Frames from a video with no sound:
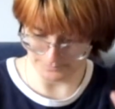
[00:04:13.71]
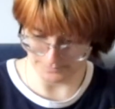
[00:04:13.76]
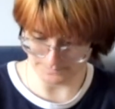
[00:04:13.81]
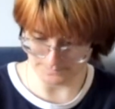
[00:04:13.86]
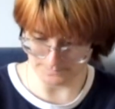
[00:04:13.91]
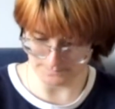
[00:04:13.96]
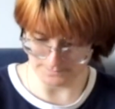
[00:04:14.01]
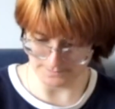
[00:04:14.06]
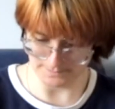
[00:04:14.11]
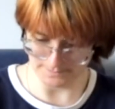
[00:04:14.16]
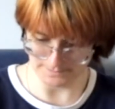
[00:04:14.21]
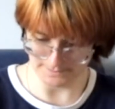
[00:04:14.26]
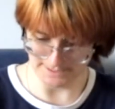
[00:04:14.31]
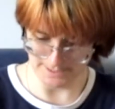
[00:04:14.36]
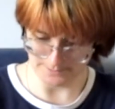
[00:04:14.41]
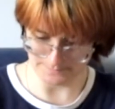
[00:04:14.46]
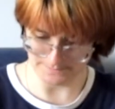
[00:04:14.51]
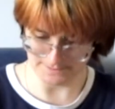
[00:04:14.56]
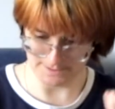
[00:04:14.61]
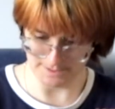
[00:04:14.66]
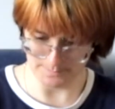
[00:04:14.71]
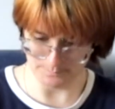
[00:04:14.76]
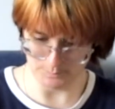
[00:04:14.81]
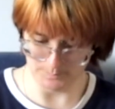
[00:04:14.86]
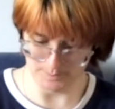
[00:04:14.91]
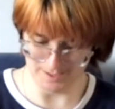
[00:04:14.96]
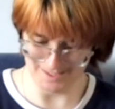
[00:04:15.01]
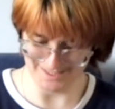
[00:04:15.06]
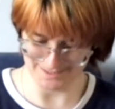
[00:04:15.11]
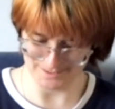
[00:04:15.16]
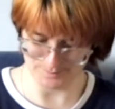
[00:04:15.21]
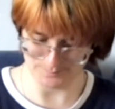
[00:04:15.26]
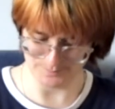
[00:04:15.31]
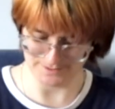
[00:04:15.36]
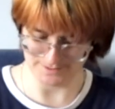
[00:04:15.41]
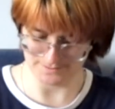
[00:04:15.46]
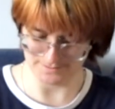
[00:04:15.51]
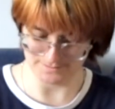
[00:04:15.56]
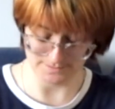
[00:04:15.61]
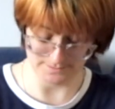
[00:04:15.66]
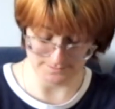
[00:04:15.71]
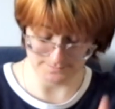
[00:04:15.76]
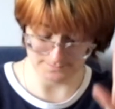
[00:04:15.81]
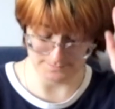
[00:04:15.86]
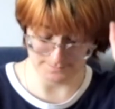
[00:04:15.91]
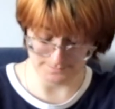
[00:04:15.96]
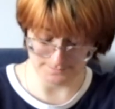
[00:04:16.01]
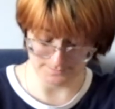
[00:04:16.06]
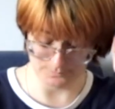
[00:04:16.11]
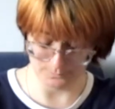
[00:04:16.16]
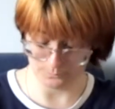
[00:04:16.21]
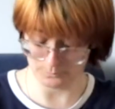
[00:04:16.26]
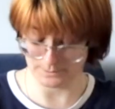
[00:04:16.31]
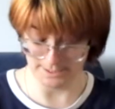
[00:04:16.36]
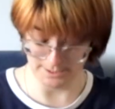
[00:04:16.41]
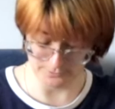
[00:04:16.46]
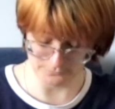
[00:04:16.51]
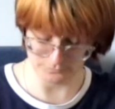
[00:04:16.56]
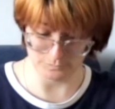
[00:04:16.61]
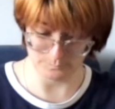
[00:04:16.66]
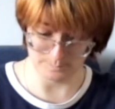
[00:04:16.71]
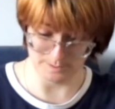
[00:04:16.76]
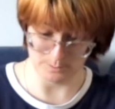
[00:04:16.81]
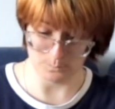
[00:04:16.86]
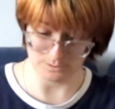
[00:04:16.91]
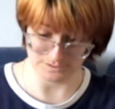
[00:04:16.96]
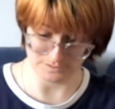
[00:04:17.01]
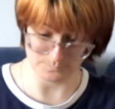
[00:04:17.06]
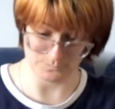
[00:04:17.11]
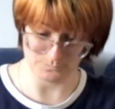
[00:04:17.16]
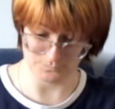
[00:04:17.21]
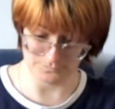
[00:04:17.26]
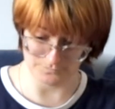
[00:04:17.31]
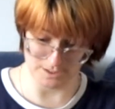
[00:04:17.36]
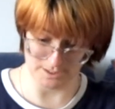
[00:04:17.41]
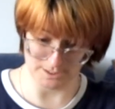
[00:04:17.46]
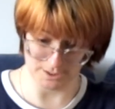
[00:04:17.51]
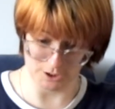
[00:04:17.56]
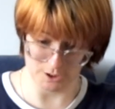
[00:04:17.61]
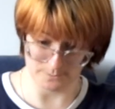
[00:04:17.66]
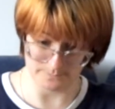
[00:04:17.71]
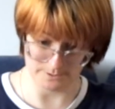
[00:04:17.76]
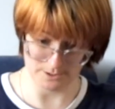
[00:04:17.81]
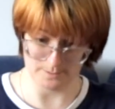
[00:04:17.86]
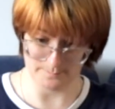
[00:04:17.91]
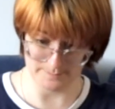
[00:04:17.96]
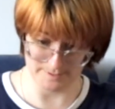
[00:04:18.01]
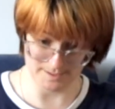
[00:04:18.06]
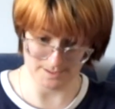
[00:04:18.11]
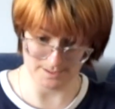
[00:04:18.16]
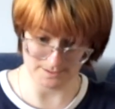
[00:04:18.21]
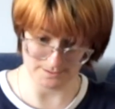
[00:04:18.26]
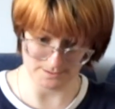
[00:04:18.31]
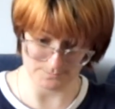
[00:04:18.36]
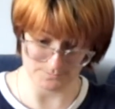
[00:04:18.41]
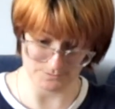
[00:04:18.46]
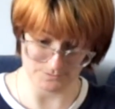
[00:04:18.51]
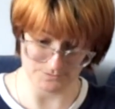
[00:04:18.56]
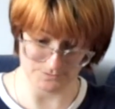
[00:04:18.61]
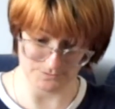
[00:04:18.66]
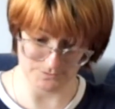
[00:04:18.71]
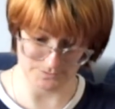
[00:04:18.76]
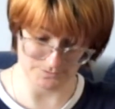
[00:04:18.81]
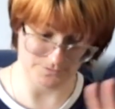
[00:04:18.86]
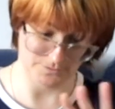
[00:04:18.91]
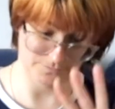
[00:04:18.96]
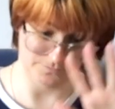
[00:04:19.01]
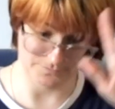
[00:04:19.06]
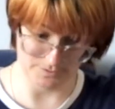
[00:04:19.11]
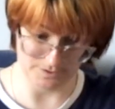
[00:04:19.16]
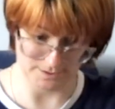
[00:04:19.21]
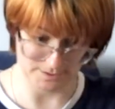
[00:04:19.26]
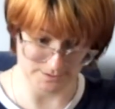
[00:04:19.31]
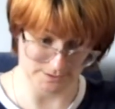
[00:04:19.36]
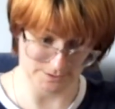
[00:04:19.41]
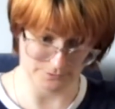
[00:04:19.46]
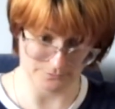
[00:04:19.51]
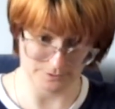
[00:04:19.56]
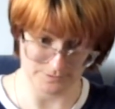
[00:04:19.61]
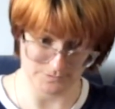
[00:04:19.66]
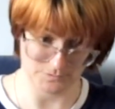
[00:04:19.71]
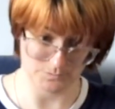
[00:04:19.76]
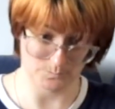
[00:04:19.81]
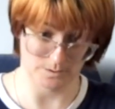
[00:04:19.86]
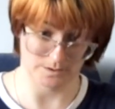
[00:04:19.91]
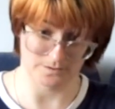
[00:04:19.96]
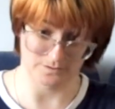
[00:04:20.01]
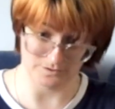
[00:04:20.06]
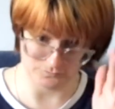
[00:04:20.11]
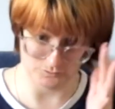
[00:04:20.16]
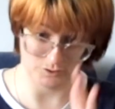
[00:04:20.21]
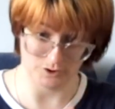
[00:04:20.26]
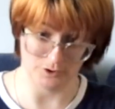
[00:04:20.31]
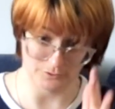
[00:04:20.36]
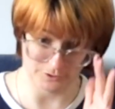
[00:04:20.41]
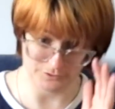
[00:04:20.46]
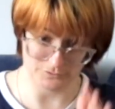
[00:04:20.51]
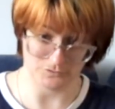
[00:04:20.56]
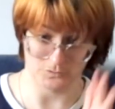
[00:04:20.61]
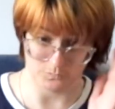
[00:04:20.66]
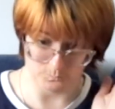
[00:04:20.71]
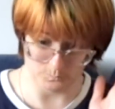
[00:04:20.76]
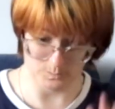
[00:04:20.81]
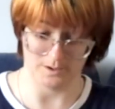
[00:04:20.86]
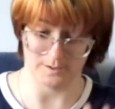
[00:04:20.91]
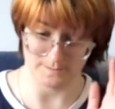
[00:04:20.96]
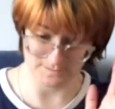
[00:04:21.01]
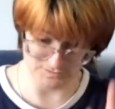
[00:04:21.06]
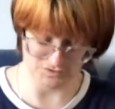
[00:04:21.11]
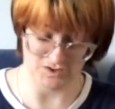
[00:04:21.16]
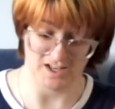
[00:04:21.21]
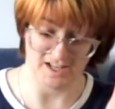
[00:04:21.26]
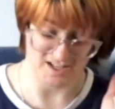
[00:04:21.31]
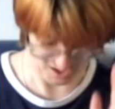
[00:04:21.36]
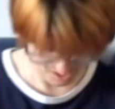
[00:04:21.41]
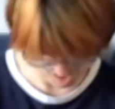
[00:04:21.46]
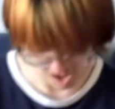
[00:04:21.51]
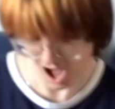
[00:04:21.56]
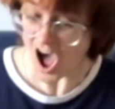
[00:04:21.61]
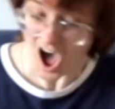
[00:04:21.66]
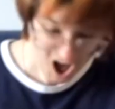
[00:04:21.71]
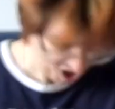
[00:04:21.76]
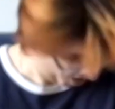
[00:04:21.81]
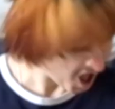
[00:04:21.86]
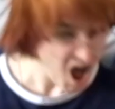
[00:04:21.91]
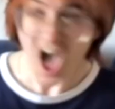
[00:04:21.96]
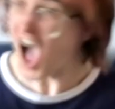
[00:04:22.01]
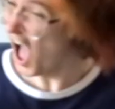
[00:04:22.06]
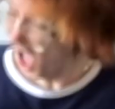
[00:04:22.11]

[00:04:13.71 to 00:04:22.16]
the, the soundscape behind because who cares about what's fucking going on behind the, the, the fucking lyrics when the lyrics are what it's like? No, God,